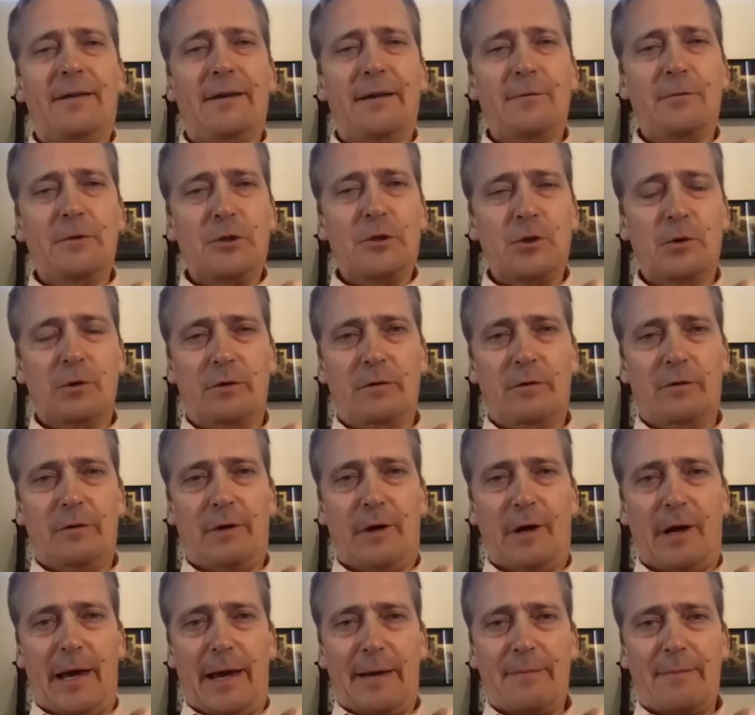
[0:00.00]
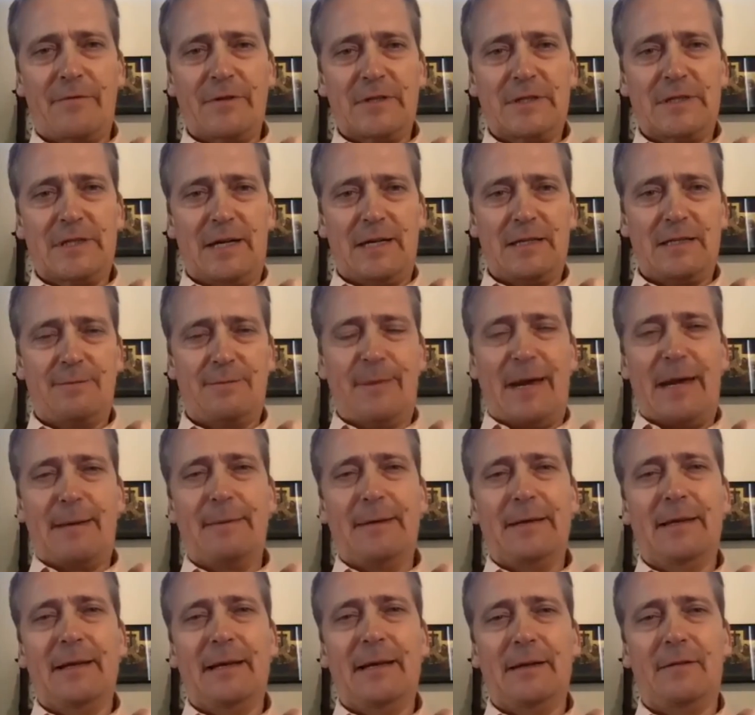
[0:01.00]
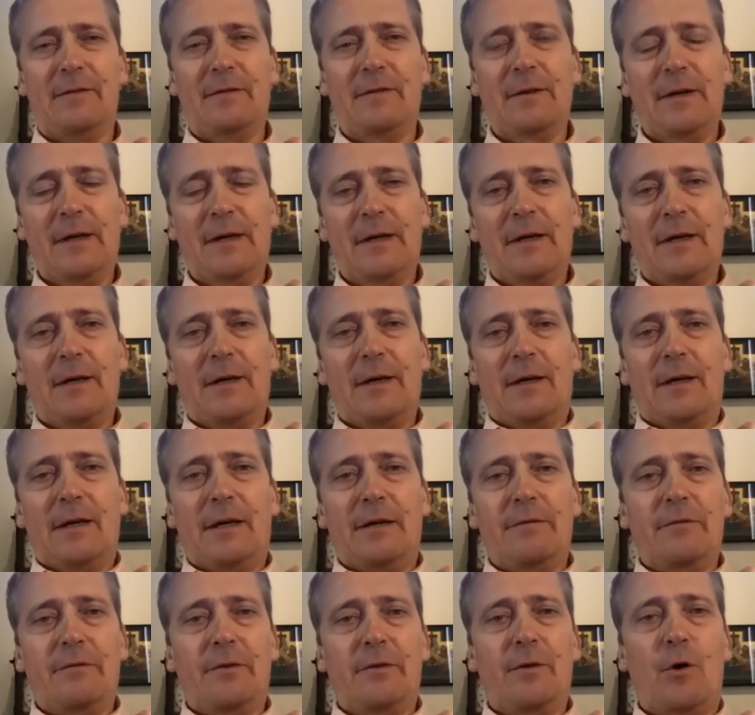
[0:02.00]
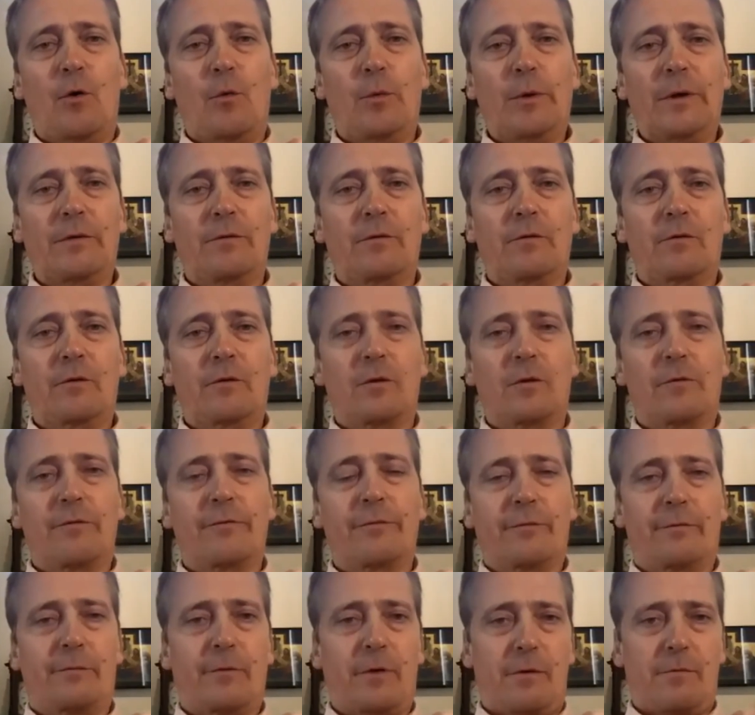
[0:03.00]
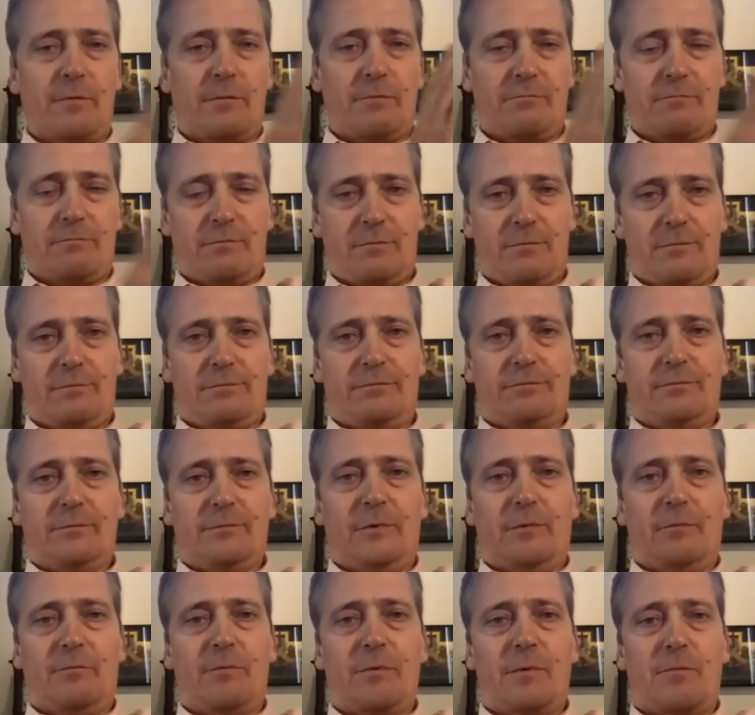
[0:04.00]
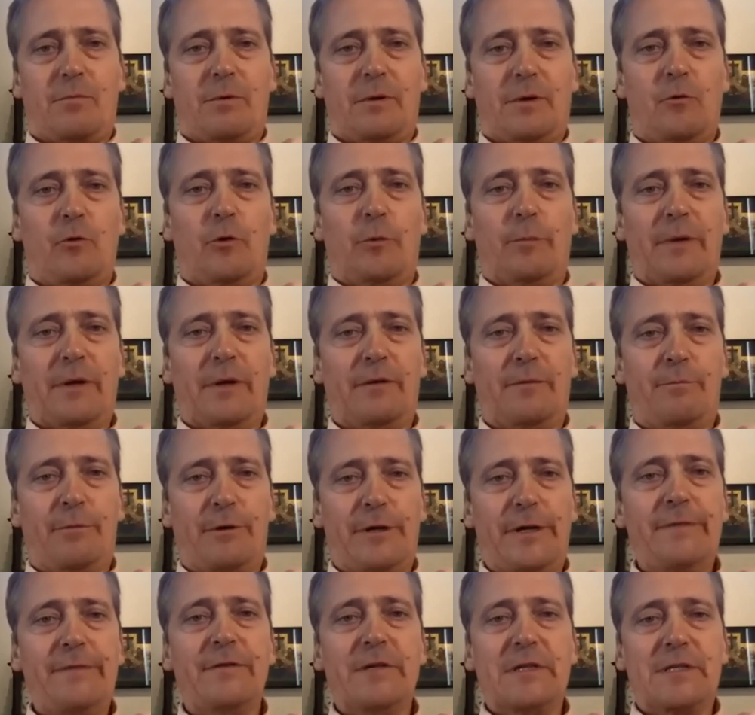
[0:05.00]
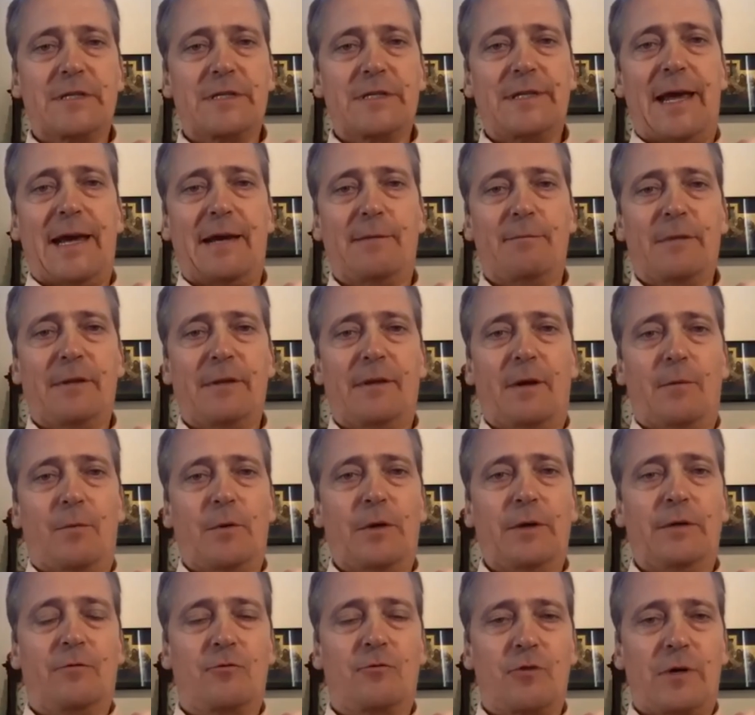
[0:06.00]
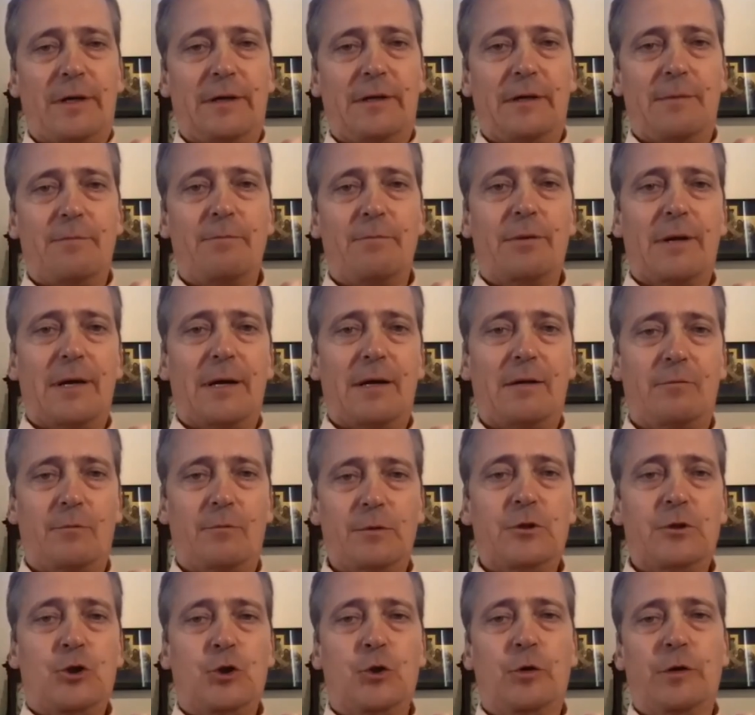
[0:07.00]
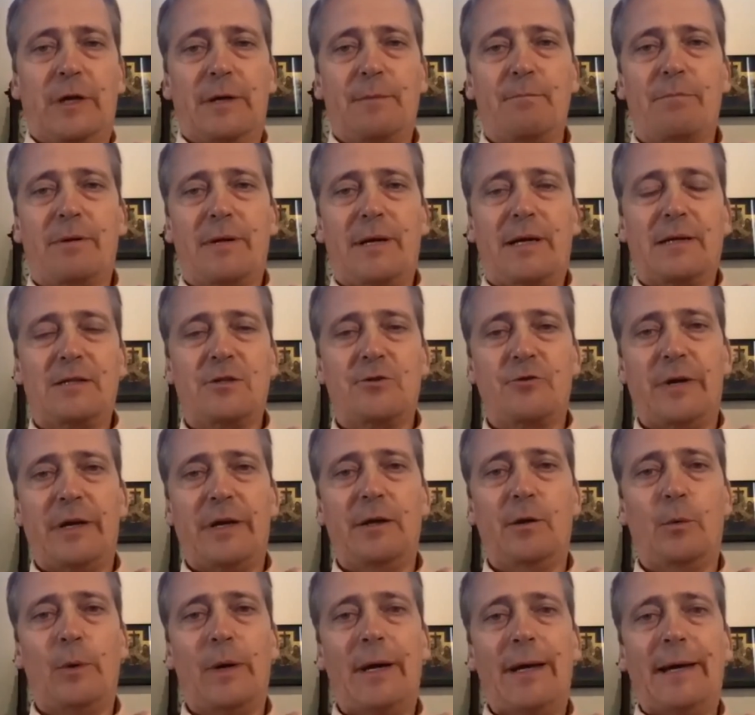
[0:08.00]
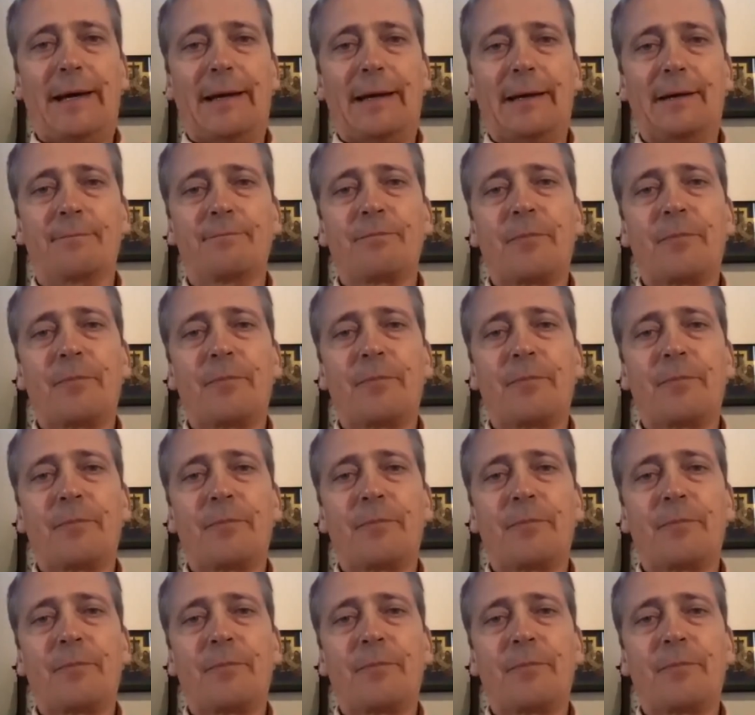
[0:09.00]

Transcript: we should emphasize maybe that even though we're sort of going by the previous statement that we should implant straight away,